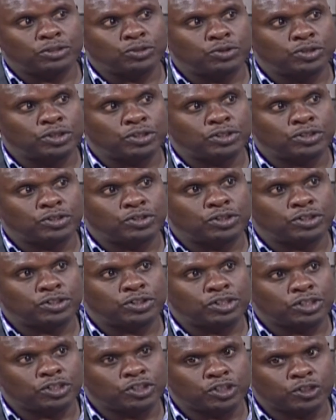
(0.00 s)
Do you
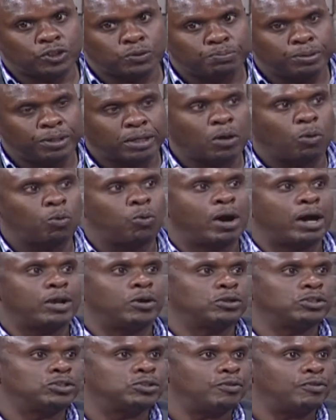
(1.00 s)
just speak a word
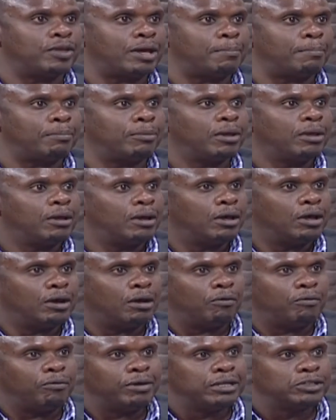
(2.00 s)
onto them,
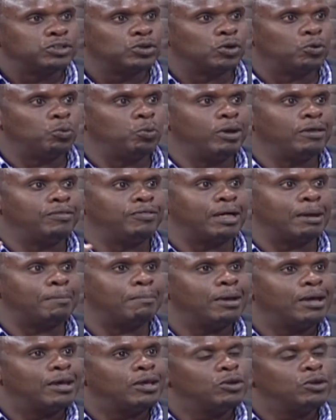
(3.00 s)
a reason with them?